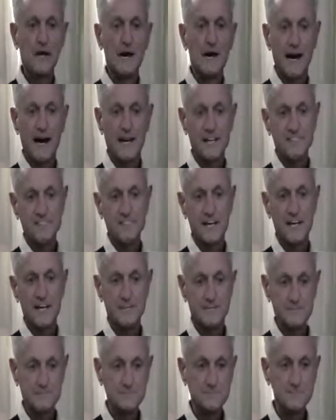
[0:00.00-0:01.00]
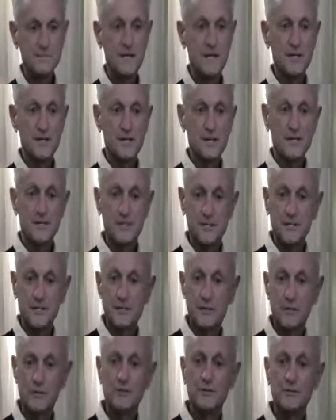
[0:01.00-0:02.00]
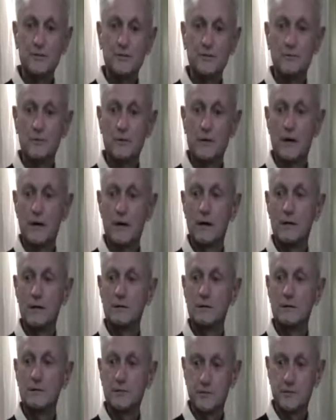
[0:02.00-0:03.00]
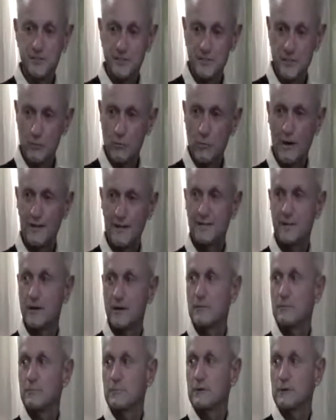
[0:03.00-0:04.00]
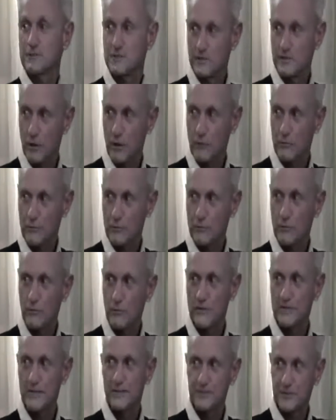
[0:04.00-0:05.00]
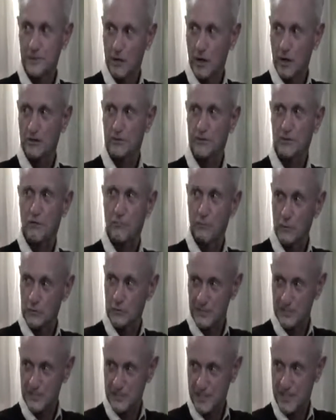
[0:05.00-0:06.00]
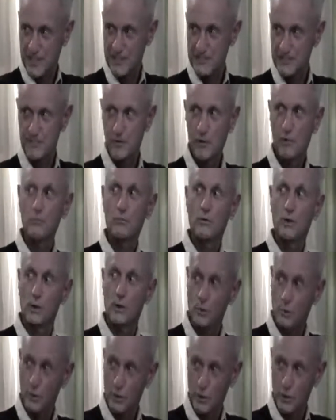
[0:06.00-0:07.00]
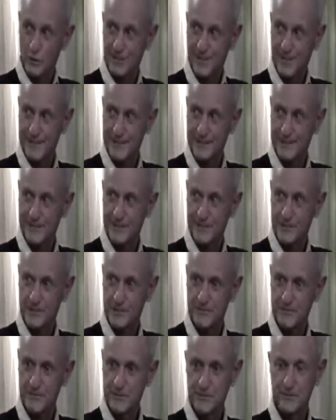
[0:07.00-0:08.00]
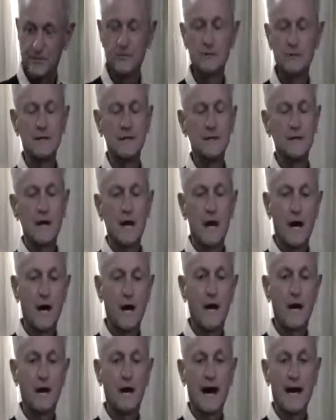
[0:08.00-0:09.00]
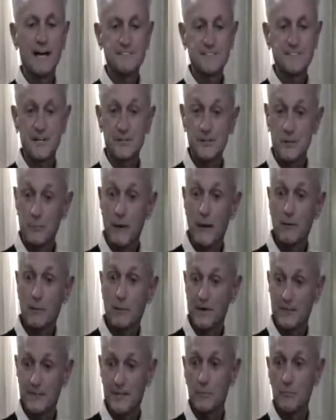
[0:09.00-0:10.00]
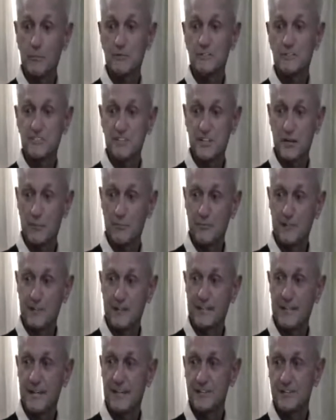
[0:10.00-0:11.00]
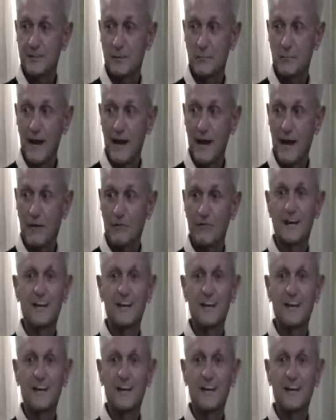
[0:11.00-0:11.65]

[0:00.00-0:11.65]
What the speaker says: I'd say, you should wake up comfortable. If you're not comfortable, just let us know. We'll take care of you. I'd say you may wake up with something in your mouth,